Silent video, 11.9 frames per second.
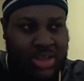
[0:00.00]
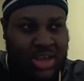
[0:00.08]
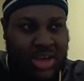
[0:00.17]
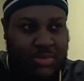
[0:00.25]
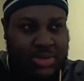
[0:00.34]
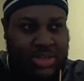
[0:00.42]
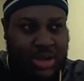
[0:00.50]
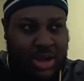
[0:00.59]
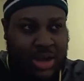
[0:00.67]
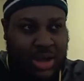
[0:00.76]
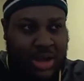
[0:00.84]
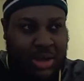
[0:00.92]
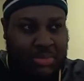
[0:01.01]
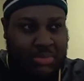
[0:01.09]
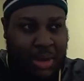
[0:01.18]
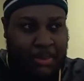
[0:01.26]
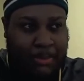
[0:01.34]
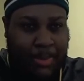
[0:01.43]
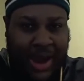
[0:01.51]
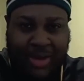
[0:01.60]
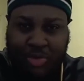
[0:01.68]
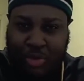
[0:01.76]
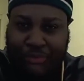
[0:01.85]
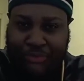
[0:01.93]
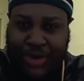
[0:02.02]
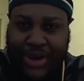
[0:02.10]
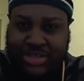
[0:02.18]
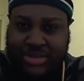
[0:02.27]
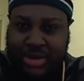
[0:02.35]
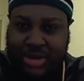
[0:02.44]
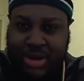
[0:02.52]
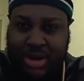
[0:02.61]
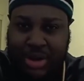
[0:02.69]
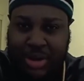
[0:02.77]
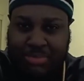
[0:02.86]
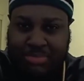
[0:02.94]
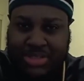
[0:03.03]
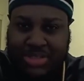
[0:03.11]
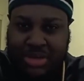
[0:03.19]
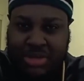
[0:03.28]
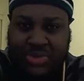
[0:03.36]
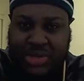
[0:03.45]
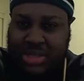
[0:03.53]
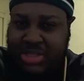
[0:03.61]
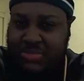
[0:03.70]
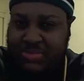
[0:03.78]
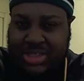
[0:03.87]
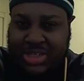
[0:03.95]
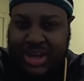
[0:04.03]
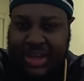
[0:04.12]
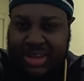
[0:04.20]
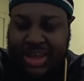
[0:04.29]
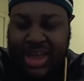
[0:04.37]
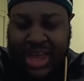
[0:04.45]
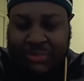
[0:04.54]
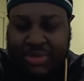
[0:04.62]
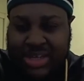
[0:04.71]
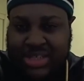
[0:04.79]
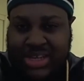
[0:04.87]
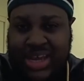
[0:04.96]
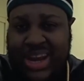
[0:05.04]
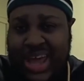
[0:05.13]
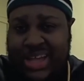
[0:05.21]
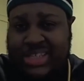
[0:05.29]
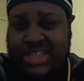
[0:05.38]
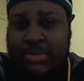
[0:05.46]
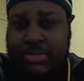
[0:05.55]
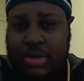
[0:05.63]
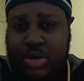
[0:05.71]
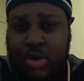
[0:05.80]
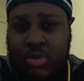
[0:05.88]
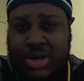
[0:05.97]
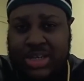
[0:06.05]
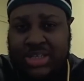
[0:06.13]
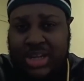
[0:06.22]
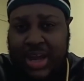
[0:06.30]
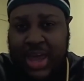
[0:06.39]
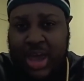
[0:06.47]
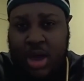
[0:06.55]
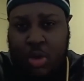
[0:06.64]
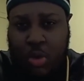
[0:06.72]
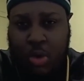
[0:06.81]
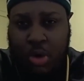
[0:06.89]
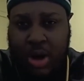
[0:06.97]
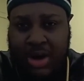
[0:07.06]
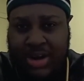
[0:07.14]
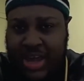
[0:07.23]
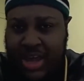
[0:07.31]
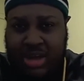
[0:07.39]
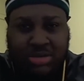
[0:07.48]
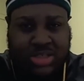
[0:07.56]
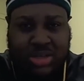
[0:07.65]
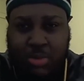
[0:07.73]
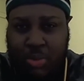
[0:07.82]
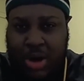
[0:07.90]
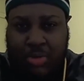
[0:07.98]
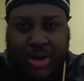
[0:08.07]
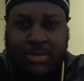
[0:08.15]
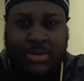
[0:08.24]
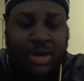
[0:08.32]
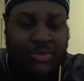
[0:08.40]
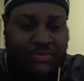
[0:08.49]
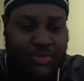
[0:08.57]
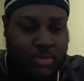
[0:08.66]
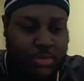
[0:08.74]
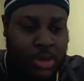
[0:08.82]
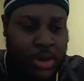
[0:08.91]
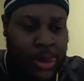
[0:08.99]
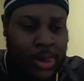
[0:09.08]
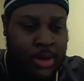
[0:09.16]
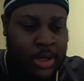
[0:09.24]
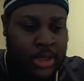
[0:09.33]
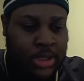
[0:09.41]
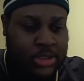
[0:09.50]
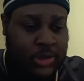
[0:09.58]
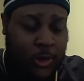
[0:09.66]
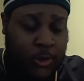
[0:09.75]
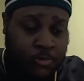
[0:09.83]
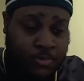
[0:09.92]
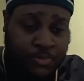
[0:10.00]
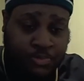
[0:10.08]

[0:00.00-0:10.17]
it was a microfracture surgery or some shit like that. It had something to do with his leg or knee or somewhere around there, you feel me? So,